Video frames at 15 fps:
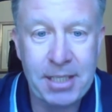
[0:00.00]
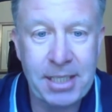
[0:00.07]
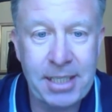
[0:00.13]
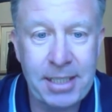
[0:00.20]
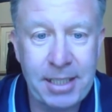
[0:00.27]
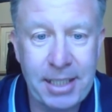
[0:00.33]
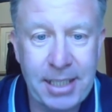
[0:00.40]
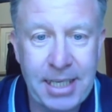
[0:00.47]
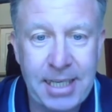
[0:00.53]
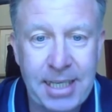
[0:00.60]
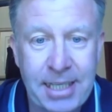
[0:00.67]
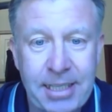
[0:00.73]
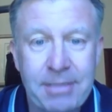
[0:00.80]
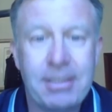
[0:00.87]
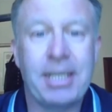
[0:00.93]
and
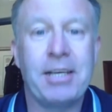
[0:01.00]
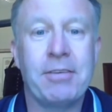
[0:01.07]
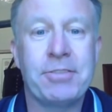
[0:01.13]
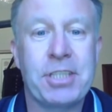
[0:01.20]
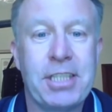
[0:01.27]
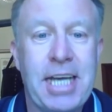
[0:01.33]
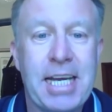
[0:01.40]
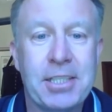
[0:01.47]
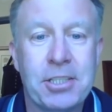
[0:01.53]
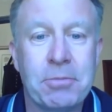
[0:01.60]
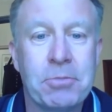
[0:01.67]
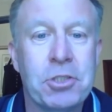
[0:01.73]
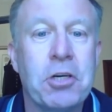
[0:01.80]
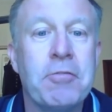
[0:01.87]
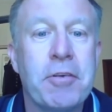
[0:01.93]
he obviously had
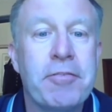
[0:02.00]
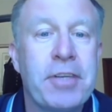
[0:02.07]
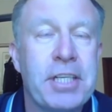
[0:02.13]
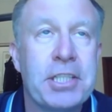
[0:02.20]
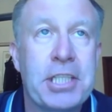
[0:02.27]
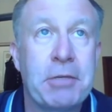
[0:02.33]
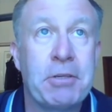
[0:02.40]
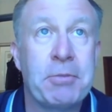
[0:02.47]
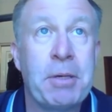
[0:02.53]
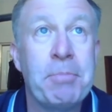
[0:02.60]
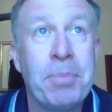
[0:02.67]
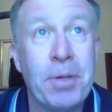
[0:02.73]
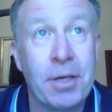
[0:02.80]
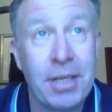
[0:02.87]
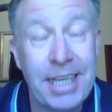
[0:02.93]
some sort of affinity with me,
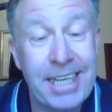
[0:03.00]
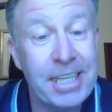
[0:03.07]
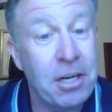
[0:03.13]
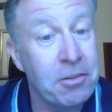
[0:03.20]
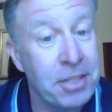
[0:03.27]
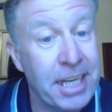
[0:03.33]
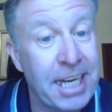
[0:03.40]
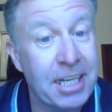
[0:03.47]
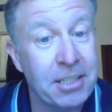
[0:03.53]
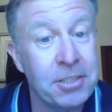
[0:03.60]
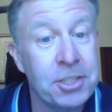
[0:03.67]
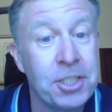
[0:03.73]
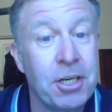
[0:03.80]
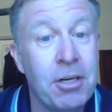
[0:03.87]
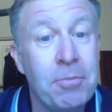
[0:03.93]
but he got the
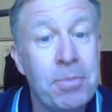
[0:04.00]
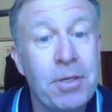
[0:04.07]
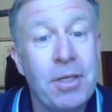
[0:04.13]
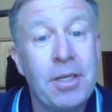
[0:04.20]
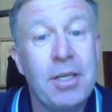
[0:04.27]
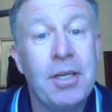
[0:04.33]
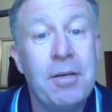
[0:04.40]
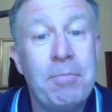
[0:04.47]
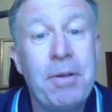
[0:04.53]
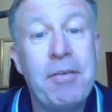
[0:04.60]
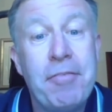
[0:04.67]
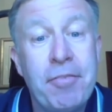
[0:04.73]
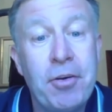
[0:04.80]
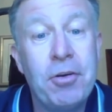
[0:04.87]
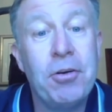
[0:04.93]
England job
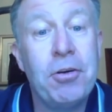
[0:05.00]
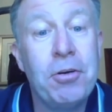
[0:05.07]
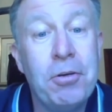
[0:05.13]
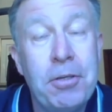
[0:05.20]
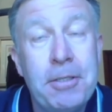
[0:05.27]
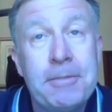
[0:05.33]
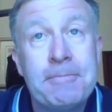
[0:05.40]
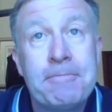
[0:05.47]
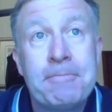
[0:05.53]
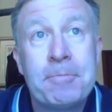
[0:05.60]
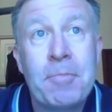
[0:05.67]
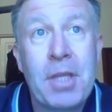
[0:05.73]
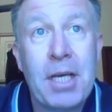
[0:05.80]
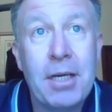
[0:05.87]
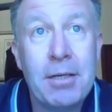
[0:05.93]
before
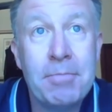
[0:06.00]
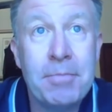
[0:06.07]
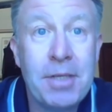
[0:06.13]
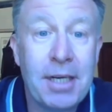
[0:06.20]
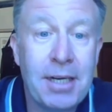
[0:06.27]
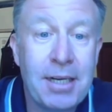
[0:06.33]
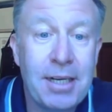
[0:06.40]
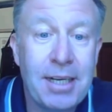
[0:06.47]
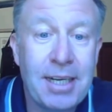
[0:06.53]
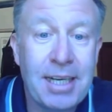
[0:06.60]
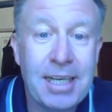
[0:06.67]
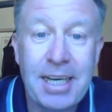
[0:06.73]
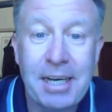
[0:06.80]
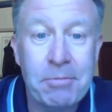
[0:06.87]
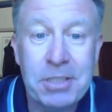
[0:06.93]

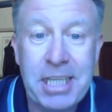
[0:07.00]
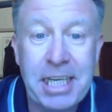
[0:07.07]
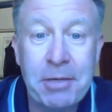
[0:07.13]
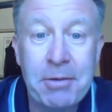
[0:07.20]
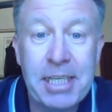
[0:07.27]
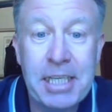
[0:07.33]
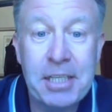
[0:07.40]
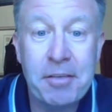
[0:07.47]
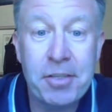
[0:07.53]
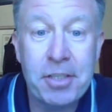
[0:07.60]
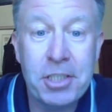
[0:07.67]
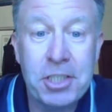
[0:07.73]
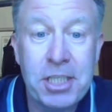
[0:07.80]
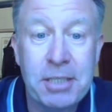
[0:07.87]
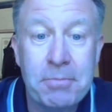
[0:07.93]
I was anywhere near the
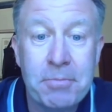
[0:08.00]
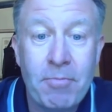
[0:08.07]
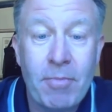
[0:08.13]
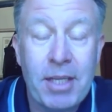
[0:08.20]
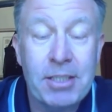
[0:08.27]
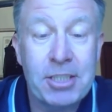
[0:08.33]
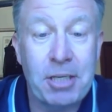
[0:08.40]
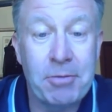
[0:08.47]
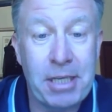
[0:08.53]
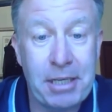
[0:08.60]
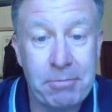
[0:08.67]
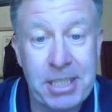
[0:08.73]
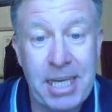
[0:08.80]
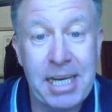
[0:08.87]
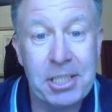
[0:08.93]
first team. So
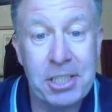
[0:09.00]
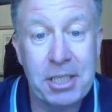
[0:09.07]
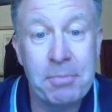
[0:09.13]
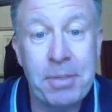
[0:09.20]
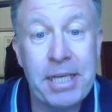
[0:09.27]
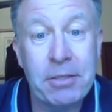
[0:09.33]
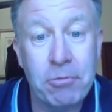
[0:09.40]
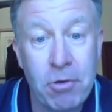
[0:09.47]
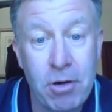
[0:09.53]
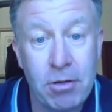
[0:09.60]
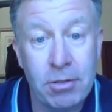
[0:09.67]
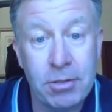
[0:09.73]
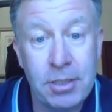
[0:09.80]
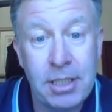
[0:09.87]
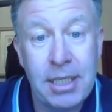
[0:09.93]
it was actually Big
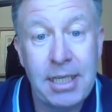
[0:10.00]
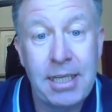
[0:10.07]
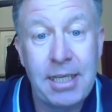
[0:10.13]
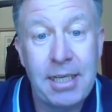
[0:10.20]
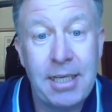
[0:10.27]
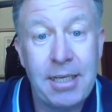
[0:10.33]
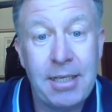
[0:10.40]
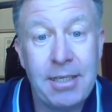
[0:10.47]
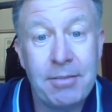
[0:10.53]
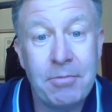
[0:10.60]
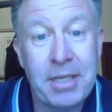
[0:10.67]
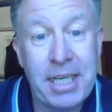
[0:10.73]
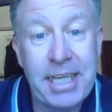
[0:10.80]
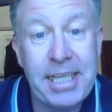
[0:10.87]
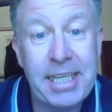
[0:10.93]
Ron
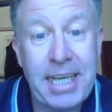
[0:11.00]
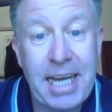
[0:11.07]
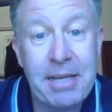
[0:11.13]
when he